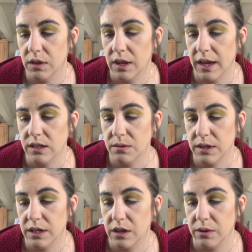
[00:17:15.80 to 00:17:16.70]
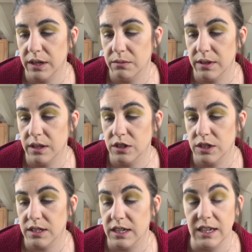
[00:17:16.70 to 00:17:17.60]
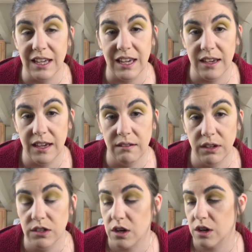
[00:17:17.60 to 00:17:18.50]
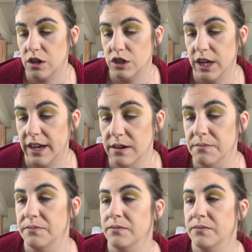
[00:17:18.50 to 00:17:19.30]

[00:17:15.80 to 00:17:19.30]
Next, we're gonna go in with just an even darker shade.